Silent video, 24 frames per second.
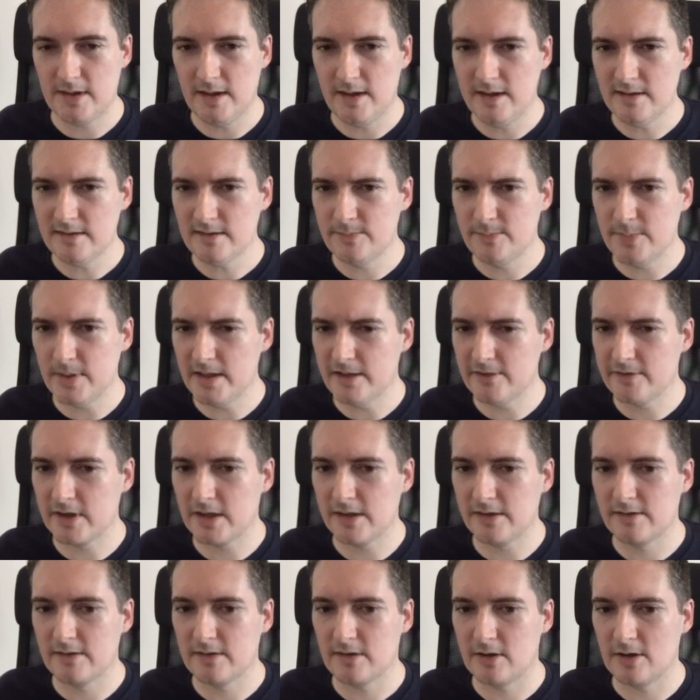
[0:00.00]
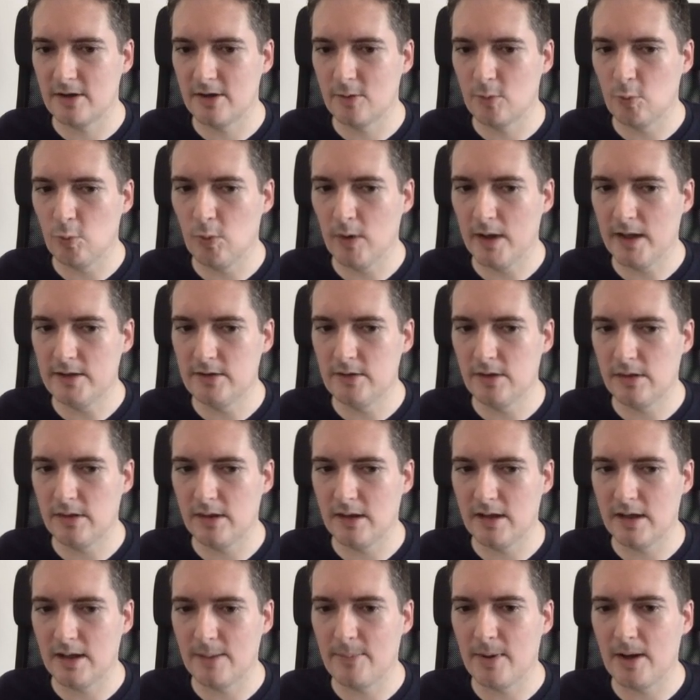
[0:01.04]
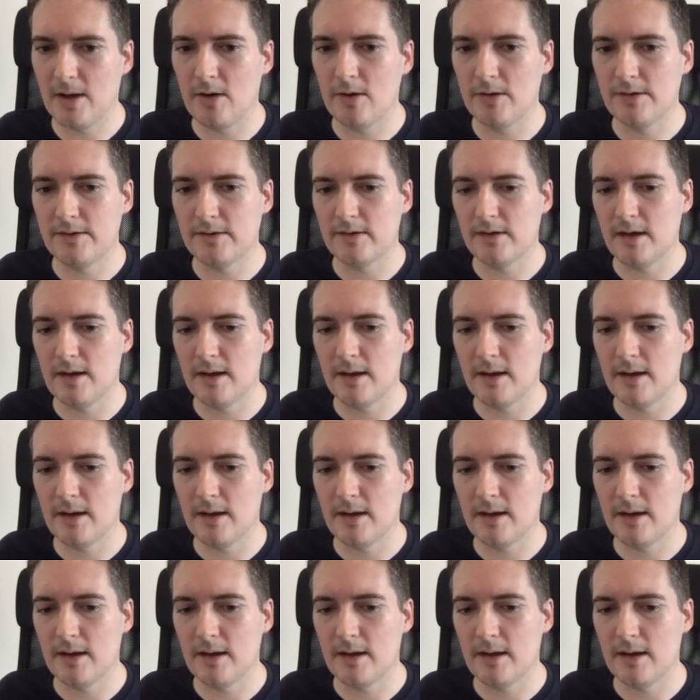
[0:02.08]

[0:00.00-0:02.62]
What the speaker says: is a bit of a concern when you think about